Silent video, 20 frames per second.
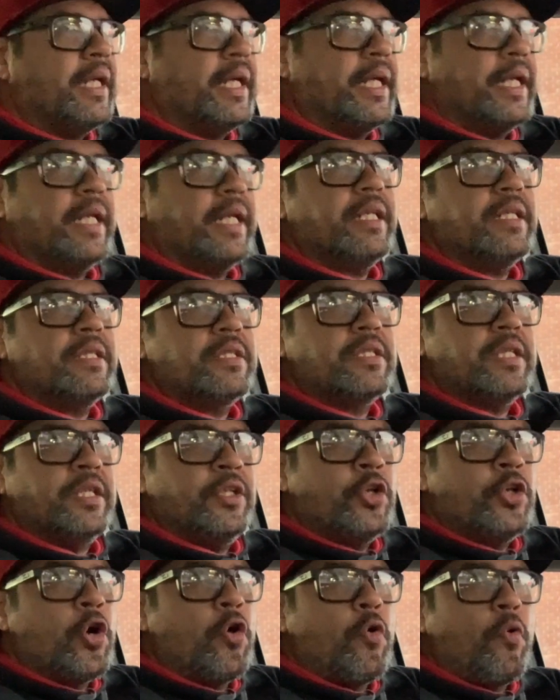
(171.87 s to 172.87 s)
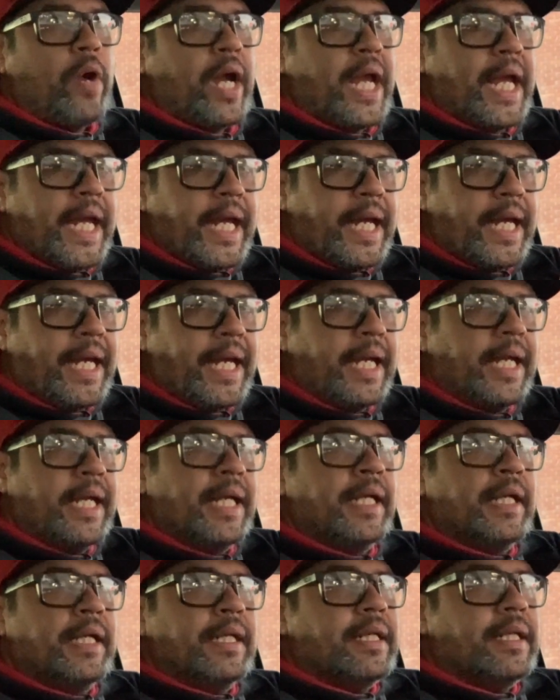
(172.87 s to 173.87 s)
it is in no way
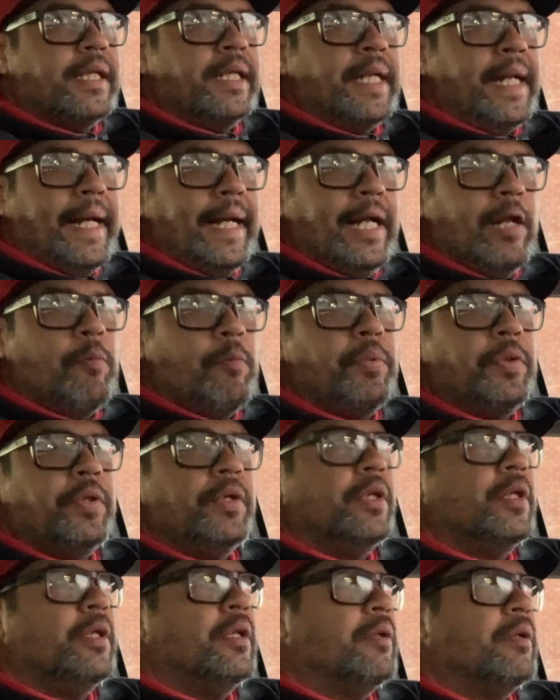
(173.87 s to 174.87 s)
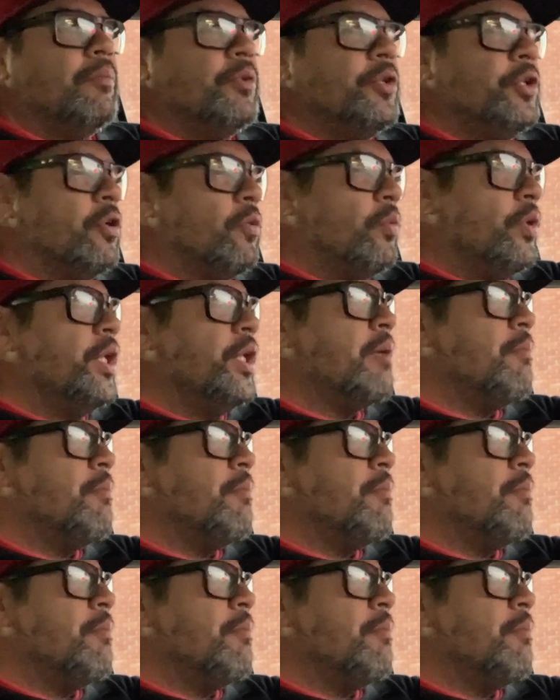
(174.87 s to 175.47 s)
going to help, you know, really